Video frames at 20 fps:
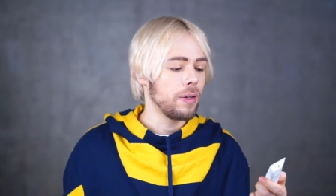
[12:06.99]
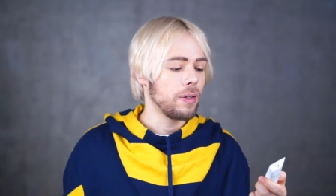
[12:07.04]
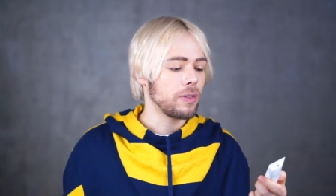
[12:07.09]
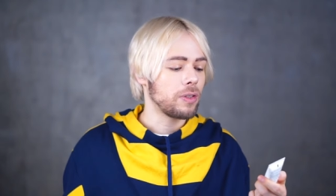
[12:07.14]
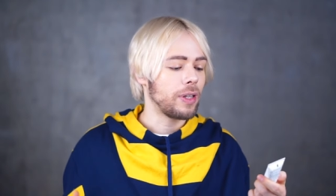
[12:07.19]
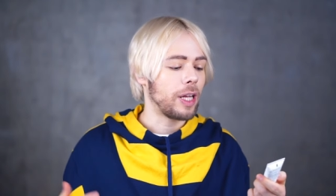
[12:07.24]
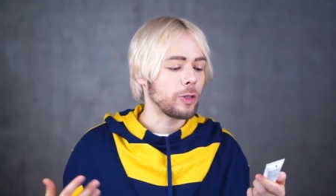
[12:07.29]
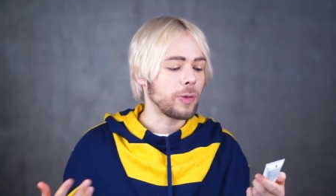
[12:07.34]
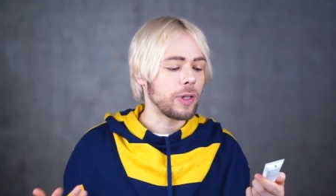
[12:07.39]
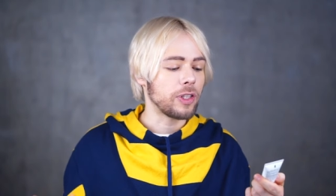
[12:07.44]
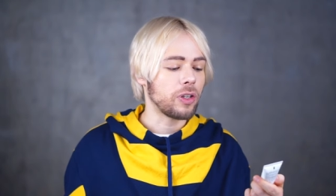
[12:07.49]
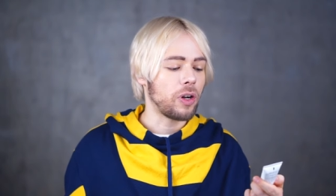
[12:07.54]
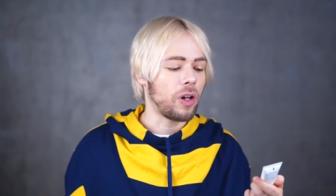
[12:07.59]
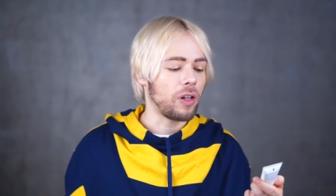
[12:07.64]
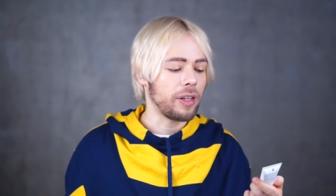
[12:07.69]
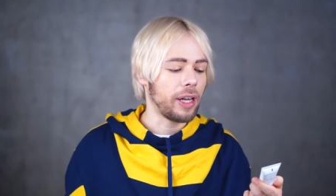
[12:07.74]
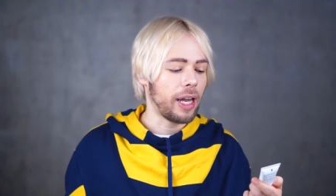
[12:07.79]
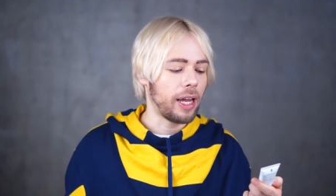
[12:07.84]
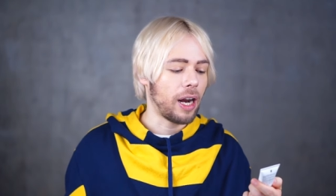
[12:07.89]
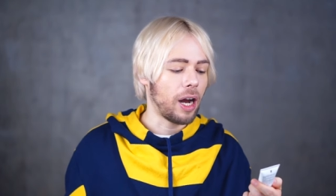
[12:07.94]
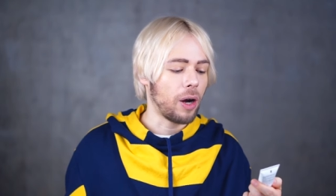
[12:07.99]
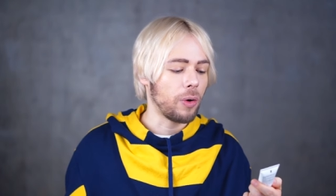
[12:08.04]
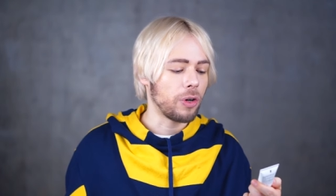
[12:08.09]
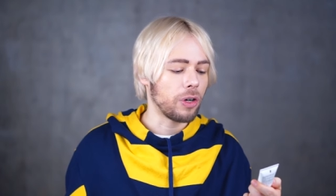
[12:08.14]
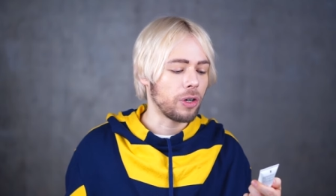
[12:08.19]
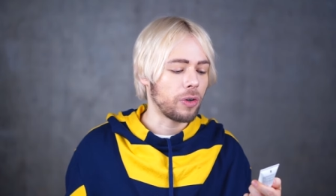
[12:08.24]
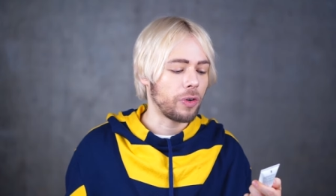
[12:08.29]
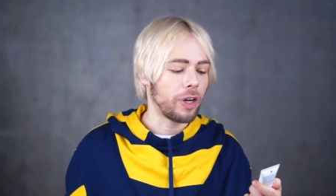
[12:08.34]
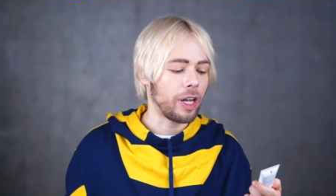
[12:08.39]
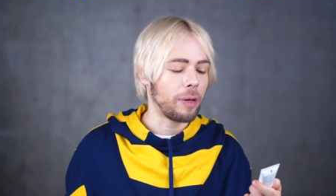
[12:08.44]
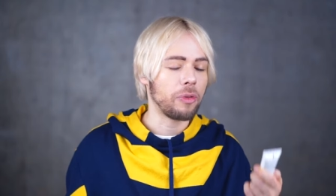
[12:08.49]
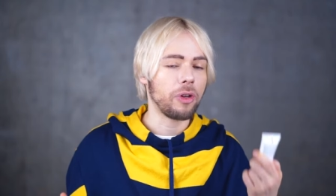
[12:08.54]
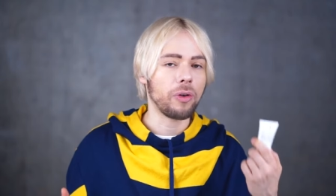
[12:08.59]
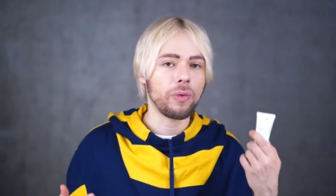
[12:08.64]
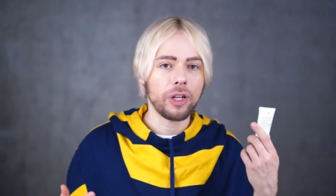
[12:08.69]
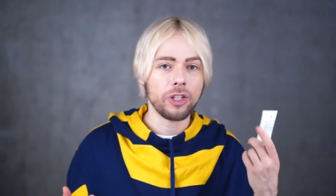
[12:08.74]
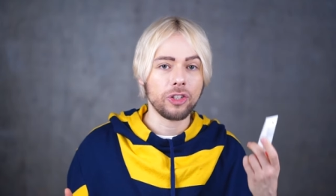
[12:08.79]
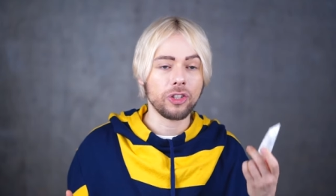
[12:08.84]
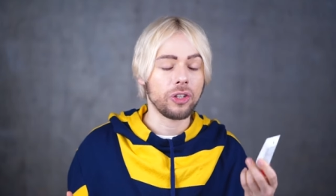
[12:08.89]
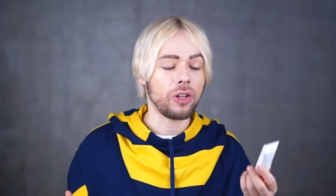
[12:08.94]
So that's why it's called the eight hour cream, the
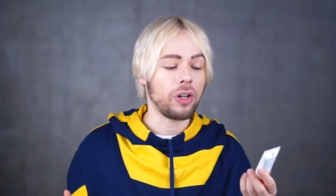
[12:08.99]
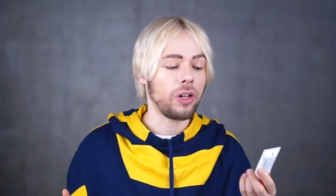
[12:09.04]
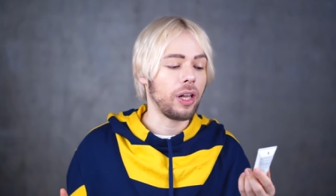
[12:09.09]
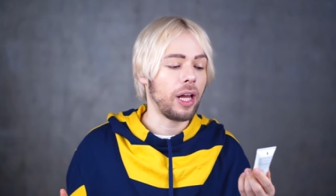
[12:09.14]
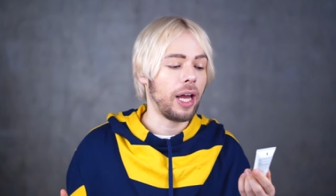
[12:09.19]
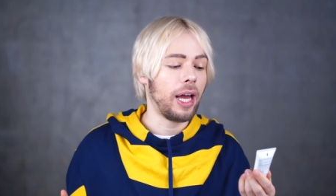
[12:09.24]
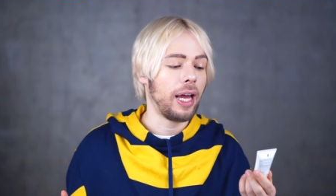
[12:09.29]
original.